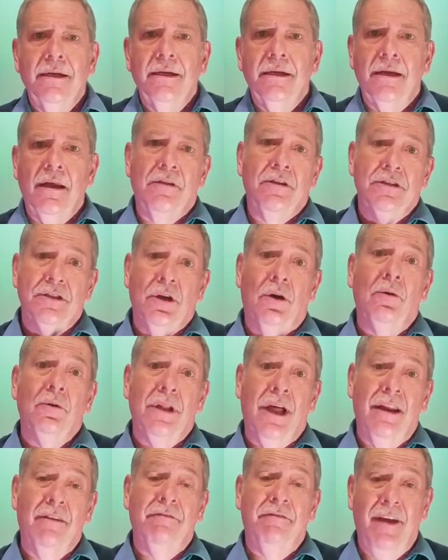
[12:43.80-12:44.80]
Now, there's a whole
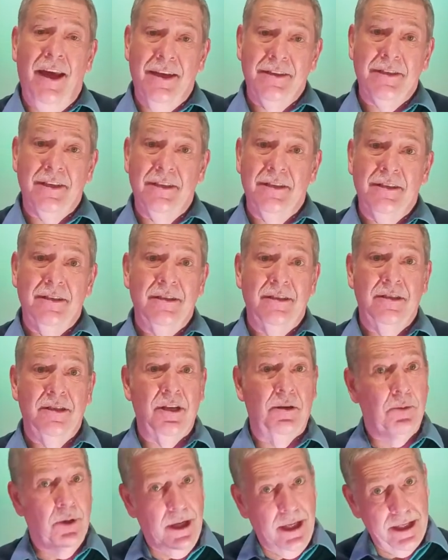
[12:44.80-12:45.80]
lot of facets
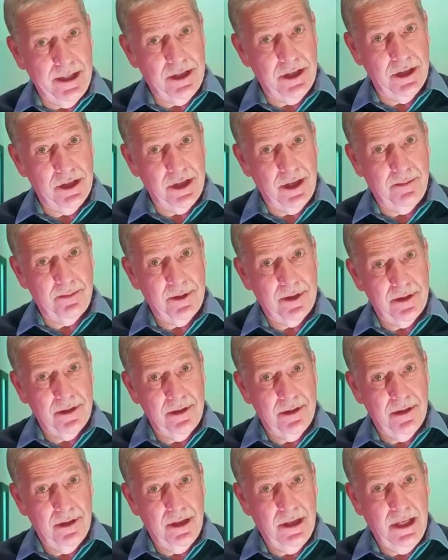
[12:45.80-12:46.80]
to relationships,
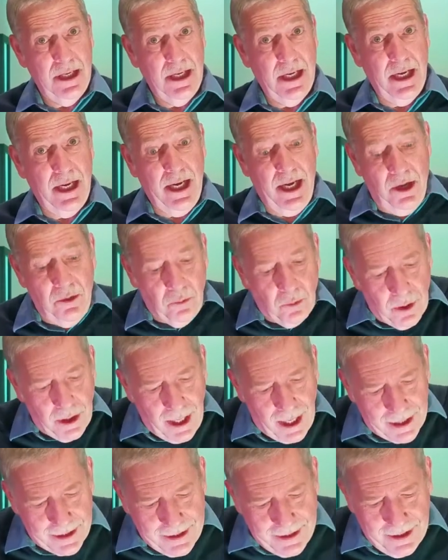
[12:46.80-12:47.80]
and we're
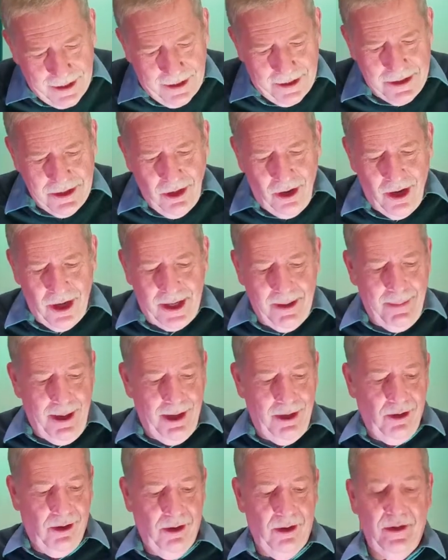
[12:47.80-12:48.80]
not going to talk
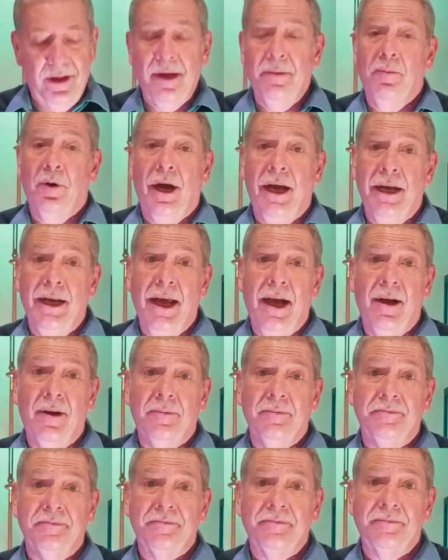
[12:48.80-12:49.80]
about all of them right now.
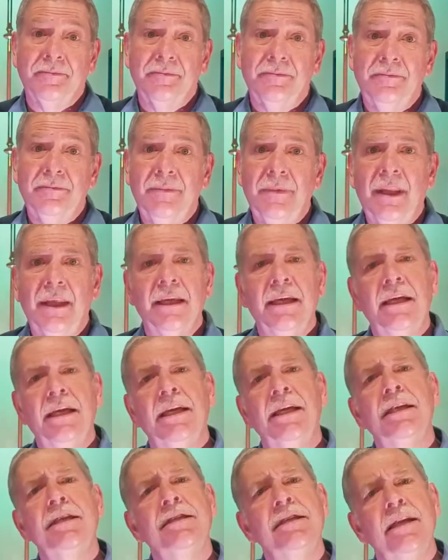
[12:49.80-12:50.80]

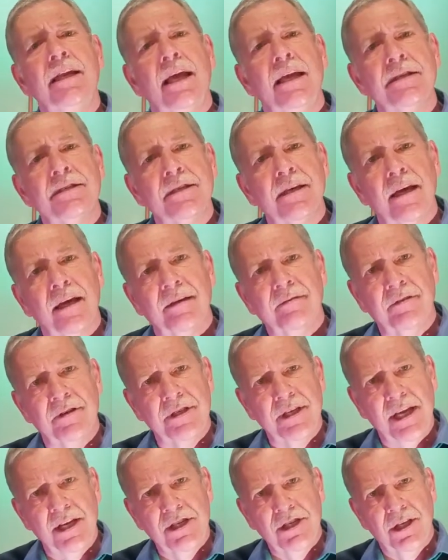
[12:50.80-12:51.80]
In today's
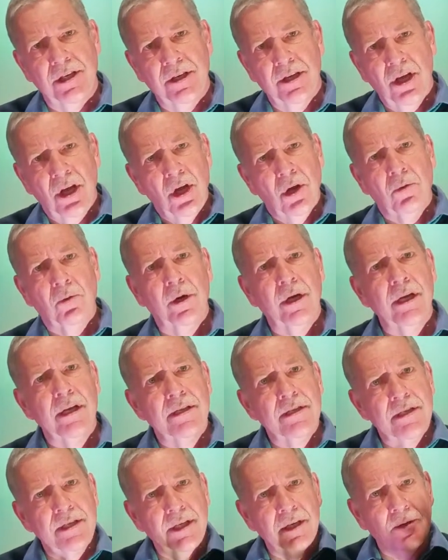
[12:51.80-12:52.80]
conversation, we're going to
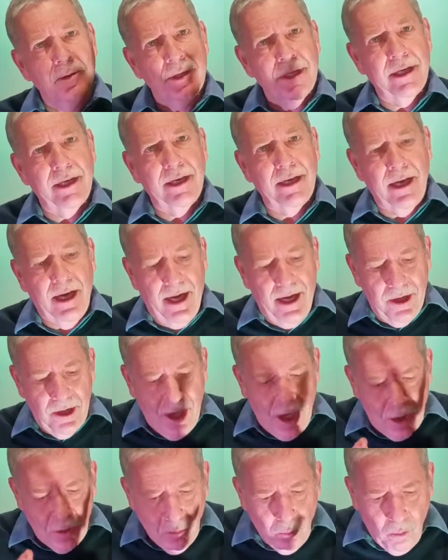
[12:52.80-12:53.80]
zero in
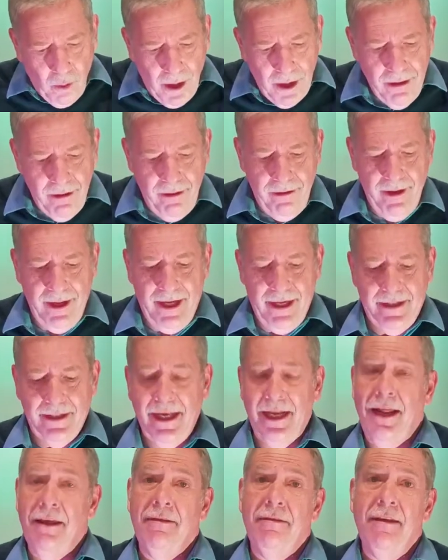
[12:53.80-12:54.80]
on one thing
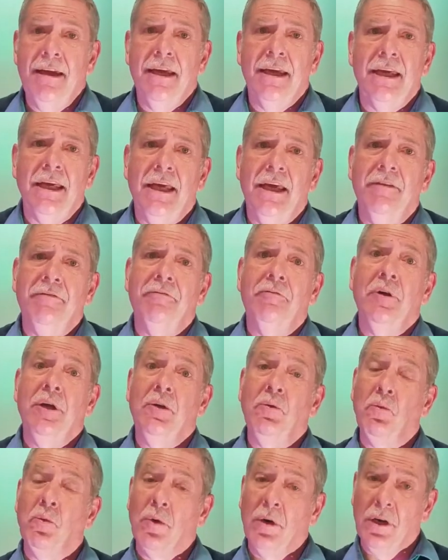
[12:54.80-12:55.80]
that I think if we
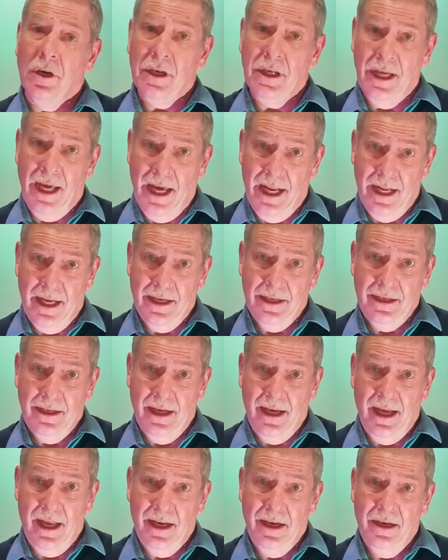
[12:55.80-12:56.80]
work at it
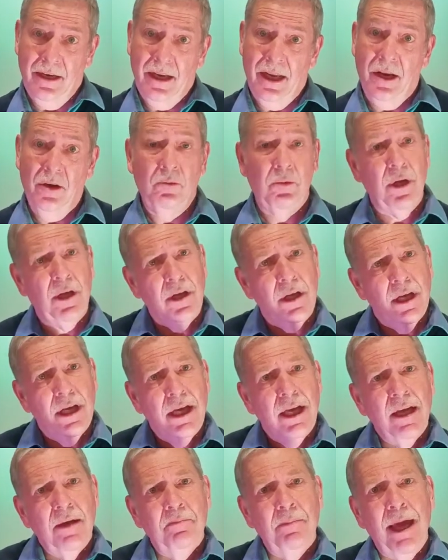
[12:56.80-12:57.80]
and we
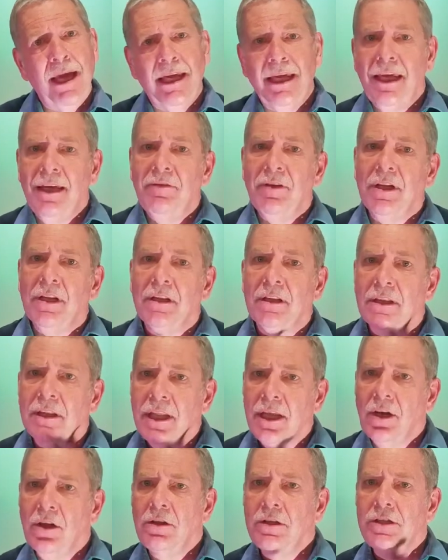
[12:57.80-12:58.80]
make even
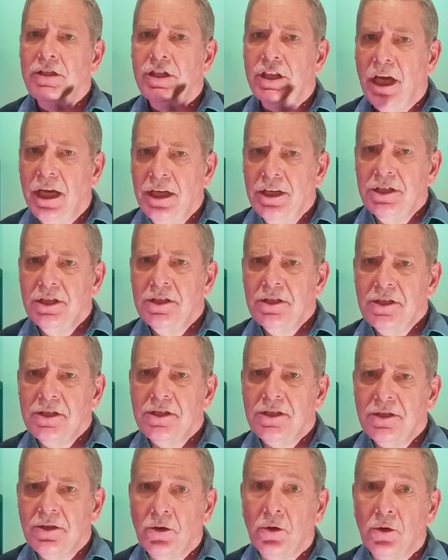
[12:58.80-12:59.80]
little changes